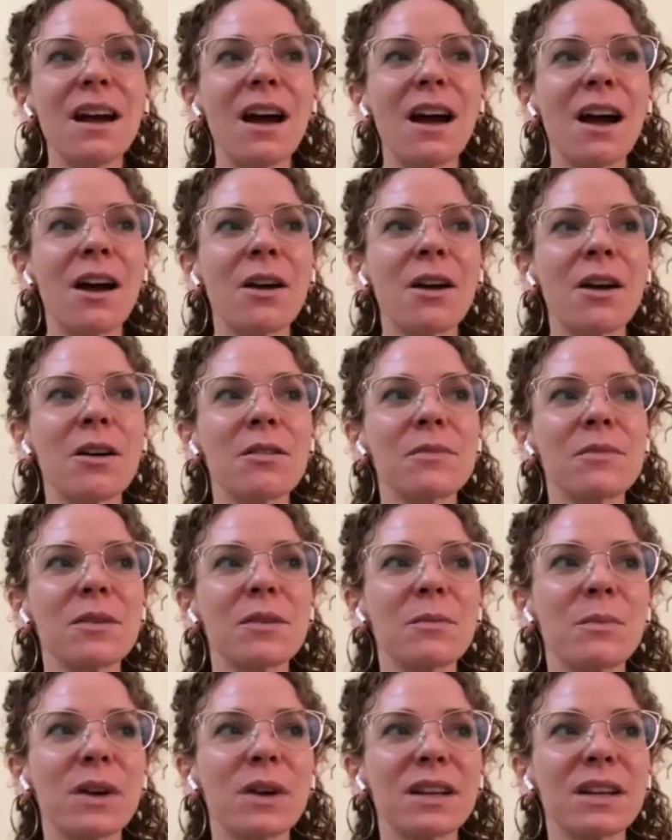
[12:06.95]

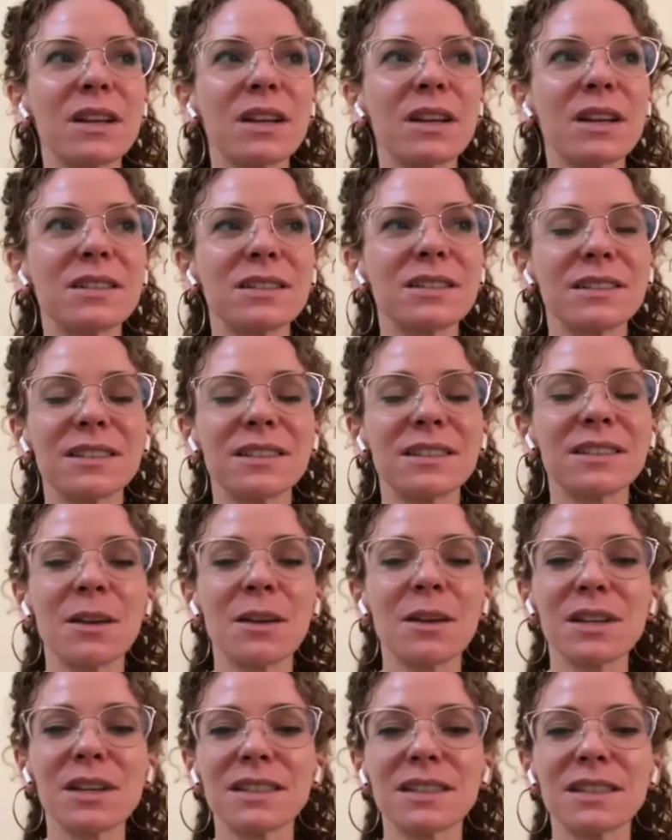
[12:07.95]
But to some
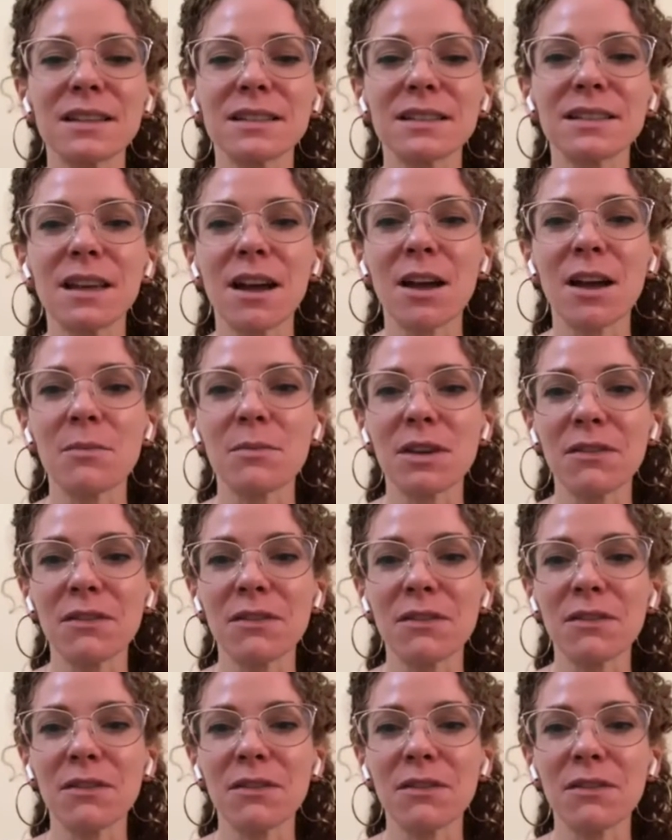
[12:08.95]
extent,
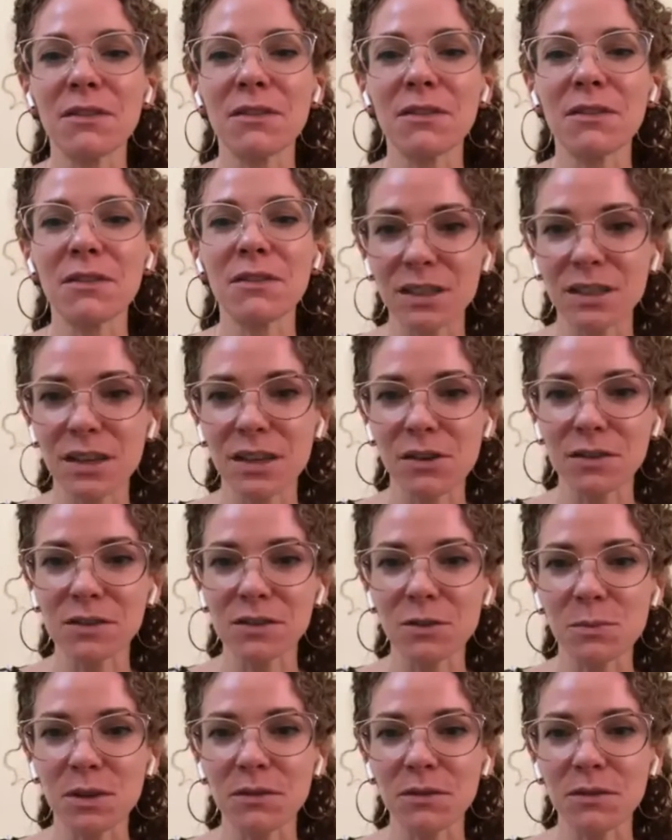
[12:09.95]
evacuation can also
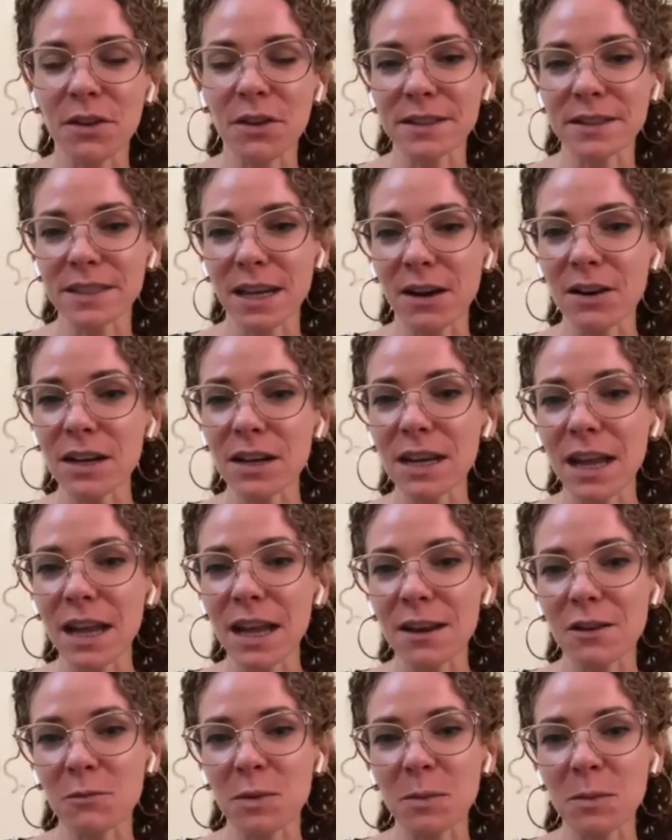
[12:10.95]
be voluntary,
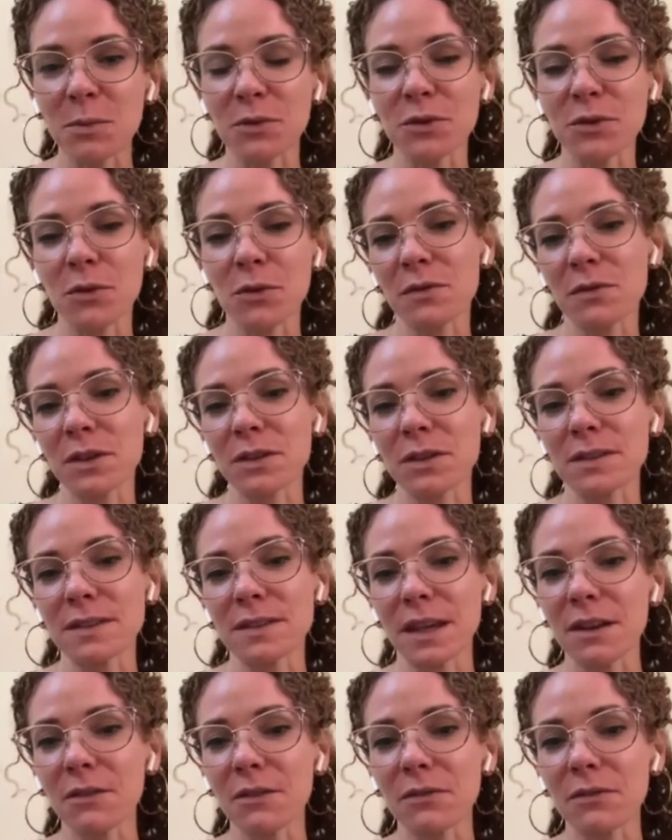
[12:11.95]
and if people don't feel safe